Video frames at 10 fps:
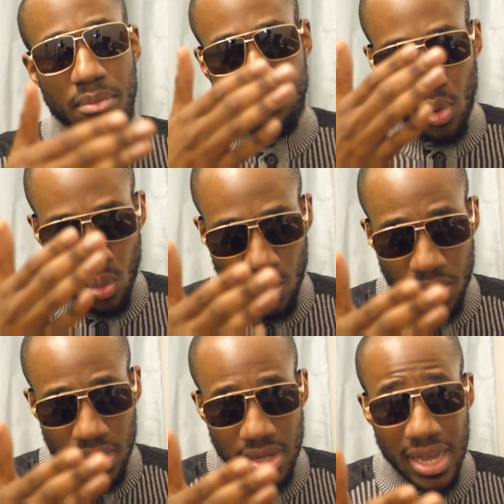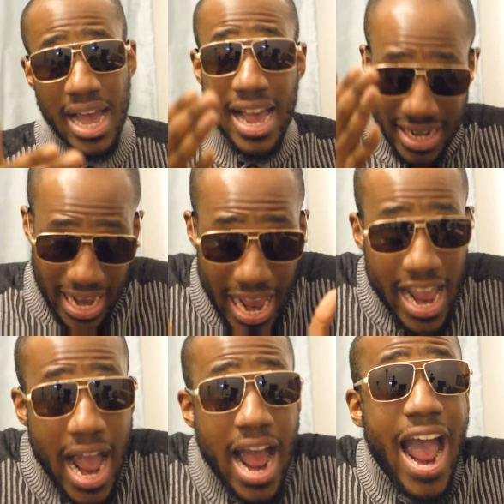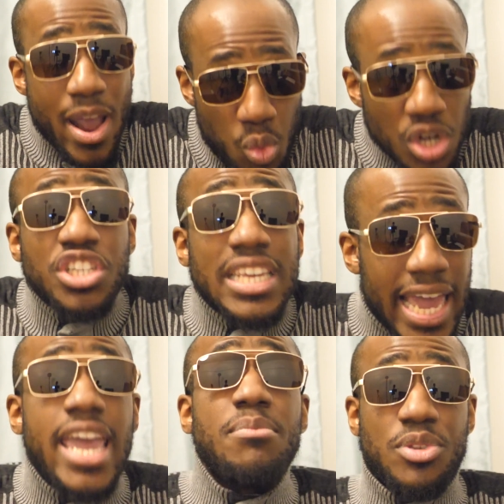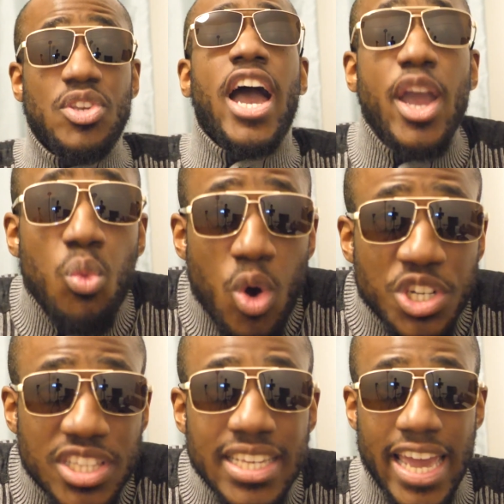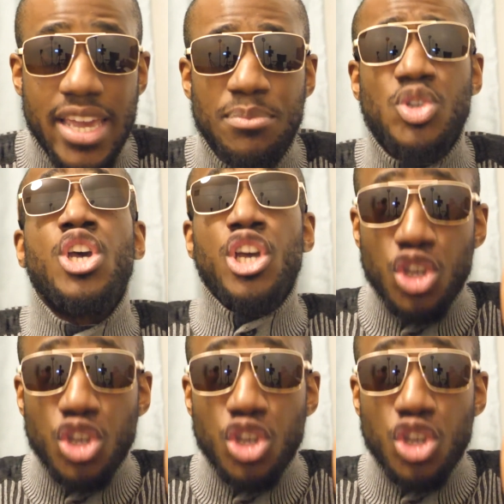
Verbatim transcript: But I watched the games. I watched the games.